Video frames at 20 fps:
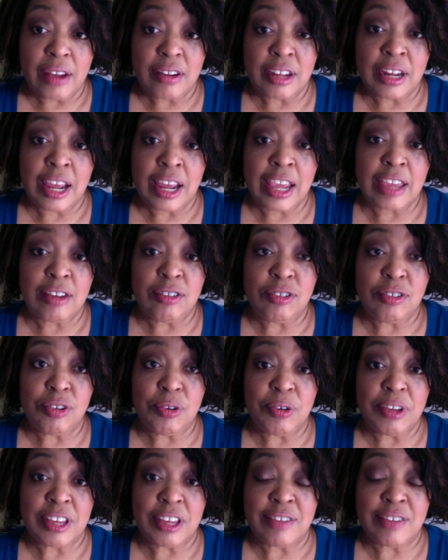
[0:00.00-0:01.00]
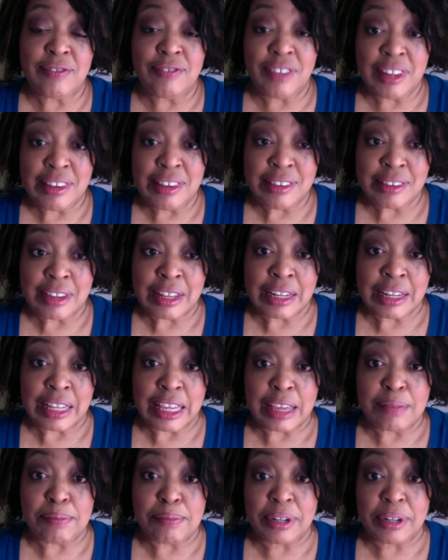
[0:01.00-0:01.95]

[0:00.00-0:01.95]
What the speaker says: and I can do it convincingly and